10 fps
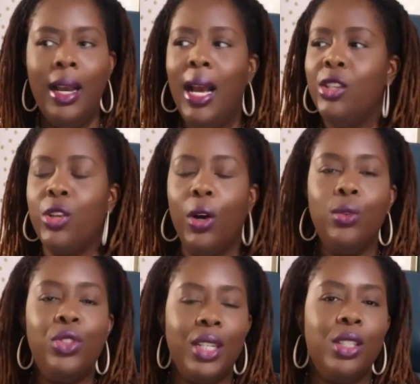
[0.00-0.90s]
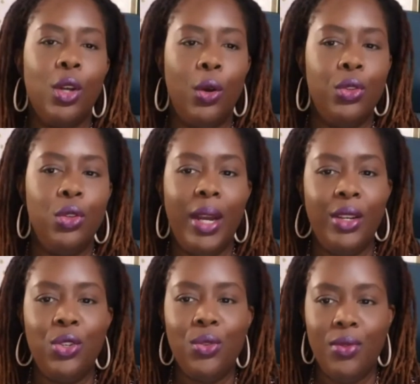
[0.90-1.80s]
So just to go through and
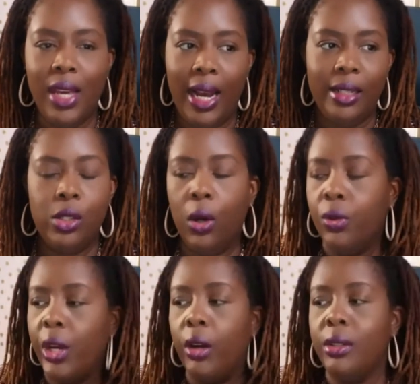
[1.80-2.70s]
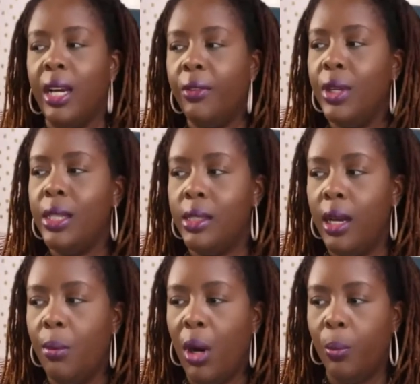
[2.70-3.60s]
do that. So there are definitely
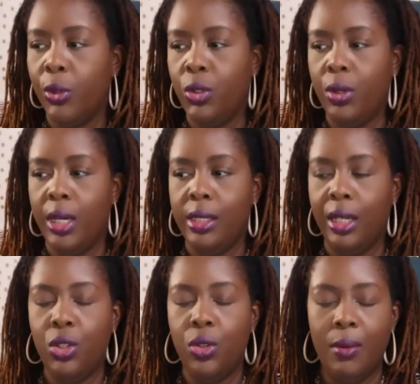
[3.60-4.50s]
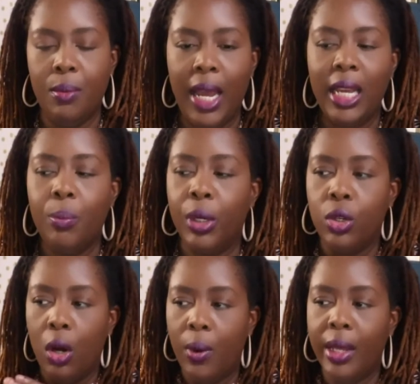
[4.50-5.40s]
some opportunities that you can make, but
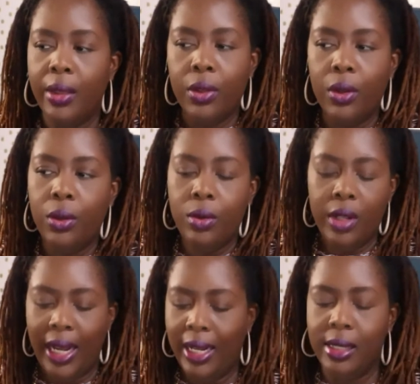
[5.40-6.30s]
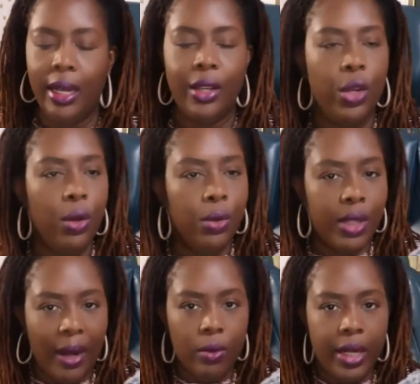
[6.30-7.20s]
going through, like I said, use
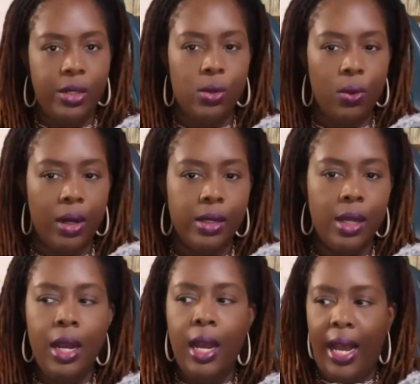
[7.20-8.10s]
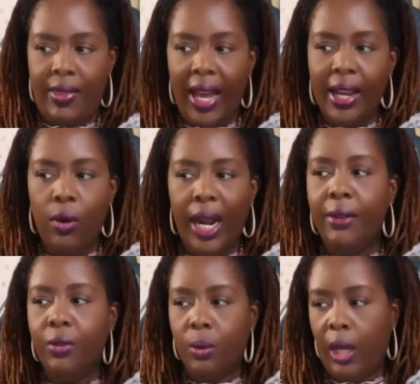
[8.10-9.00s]
that resource, that graph,
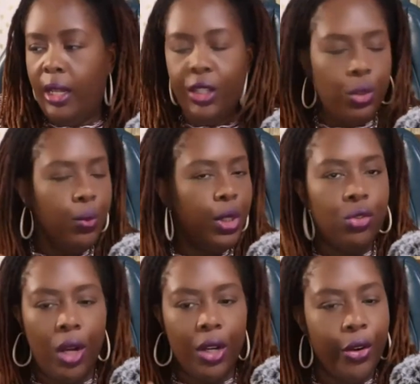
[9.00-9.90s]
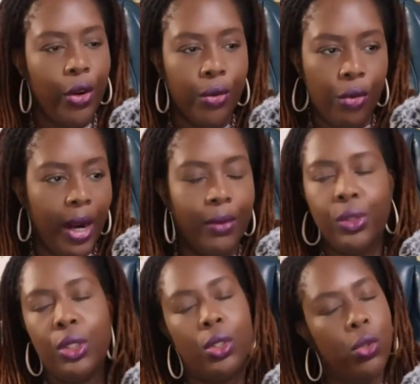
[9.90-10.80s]
unless you want to draw your own graph,
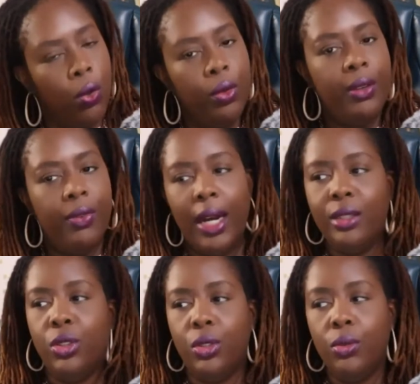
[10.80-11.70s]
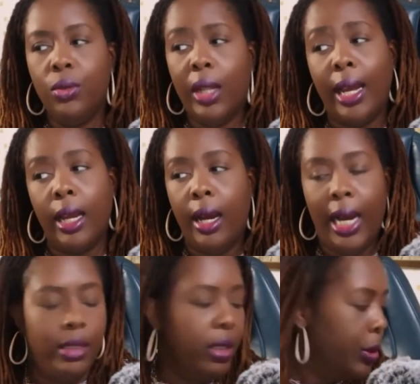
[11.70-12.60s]
which is totally fine too. Like I
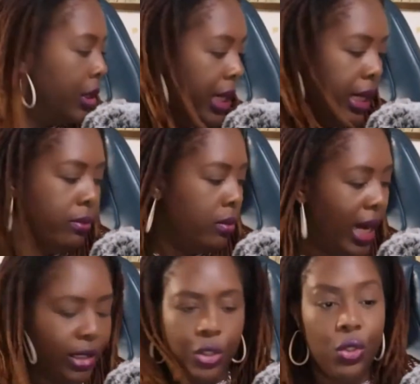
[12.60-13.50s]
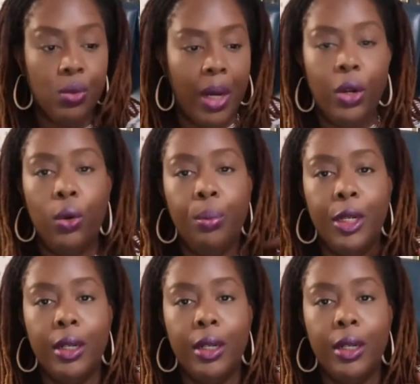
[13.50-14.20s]
just use my notebook